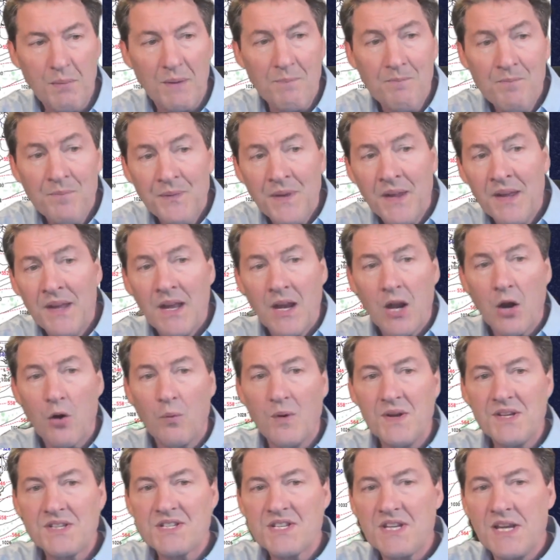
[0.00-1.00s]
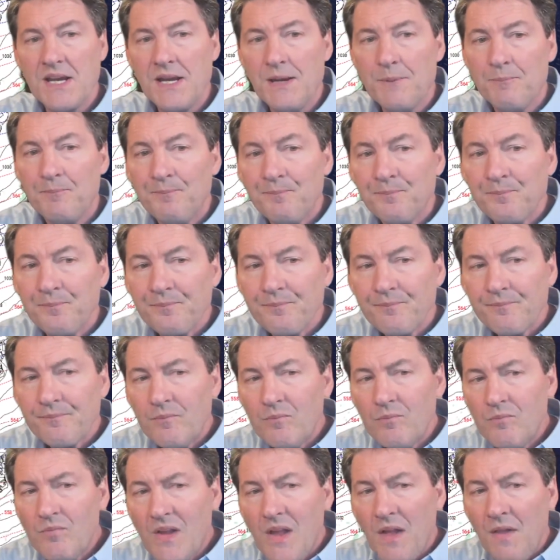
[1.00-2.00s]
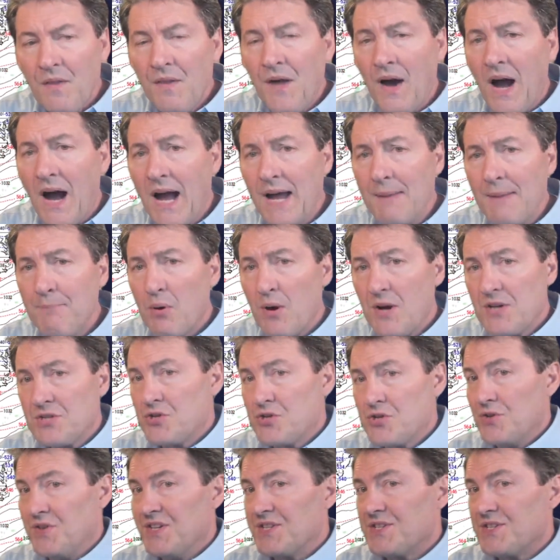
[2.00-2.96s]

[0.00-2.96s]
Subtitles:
But here we see the high pressure.